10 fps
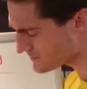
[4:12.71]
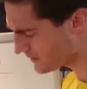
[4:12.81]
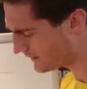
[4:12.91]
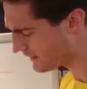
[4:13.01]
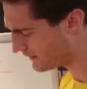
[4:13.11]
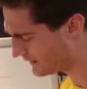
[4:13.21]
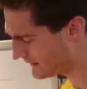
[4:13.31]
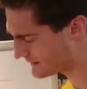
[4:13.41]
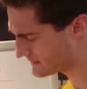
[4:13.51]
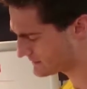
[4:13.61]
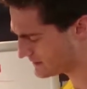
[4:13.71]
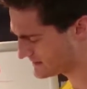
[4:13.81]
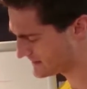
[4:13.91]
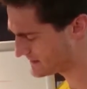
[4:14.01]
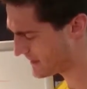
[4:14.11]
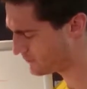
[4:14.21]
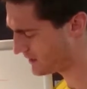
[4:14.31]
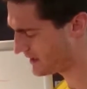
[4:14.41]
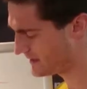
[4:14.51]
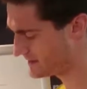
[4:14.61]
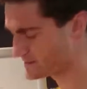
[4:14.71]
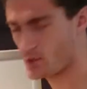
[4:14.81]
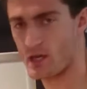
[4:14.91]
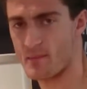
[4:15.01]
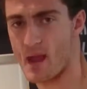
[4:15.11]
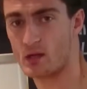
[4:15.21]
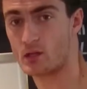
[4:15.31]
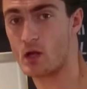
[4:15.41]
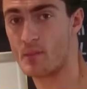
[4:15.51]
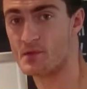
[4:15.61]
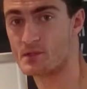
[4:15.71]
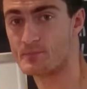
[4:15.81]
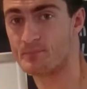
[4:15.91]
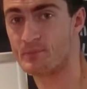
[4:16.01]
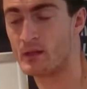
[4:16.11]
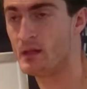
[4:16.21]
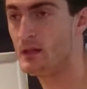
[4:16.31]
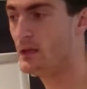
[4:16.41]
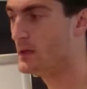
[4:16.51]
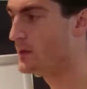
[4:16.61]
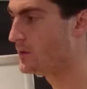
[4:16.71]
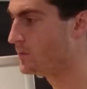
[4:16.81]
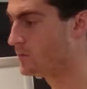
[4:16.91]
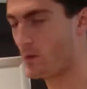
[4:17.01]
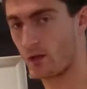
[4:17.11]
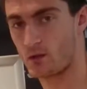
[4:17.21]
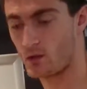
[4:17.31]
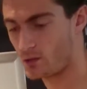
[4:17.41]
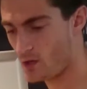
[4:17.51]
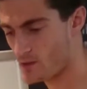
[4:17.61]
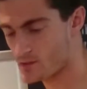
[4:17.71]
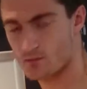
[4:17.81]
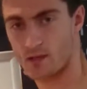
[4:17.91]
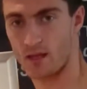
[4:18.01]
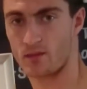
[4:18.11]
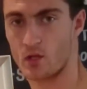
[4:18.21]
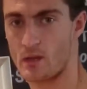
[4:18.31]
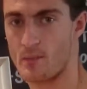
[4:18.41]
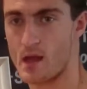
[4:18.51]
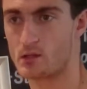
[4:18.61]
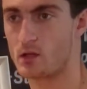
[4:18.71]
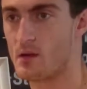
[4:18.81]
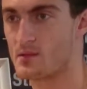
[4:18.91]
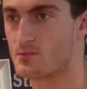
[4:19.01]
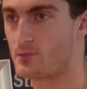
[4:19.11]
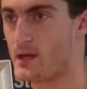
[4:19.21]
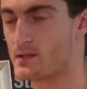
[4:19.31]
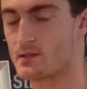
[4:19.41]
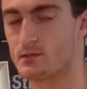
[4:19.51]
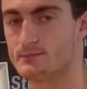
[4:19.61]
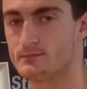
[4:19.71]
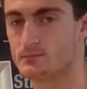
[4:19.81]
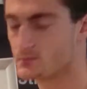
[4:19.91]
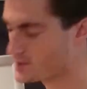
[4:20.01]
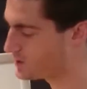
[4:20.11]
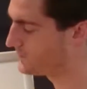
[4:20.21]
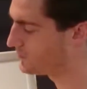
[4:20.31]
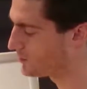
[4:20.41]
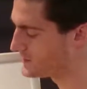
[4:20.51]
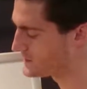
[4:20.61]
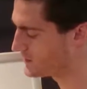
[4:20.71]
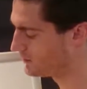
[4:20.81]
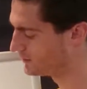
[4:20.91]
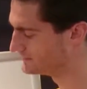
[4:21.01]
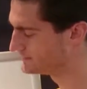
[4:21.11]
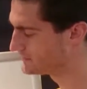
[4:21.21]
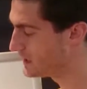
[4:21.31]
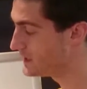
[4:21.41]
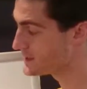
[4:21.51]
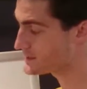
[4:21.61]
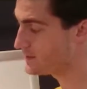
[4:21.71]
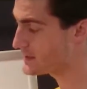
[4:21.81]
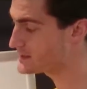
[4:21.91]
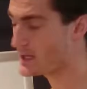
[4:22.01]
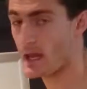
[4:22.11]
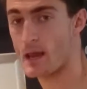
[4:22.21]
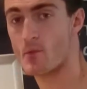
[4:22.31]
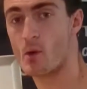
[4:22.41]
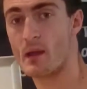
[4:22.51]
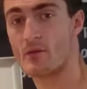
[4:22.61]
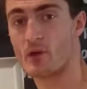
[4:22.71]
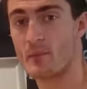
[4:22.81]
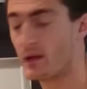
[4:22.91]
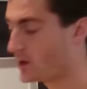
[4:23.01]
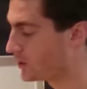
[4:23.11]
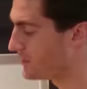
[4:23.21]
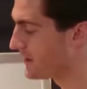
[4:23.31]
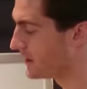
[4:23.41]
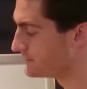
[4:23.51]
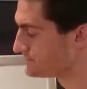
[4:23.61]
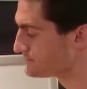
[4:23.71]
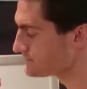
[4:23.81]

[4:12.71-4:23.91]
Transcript: So another exercise example here is 30 mountain climbers. When the clock goes, hit 30 mountain climbers, rest, so forth and so on. So that's the EMOM, every minute on the minute.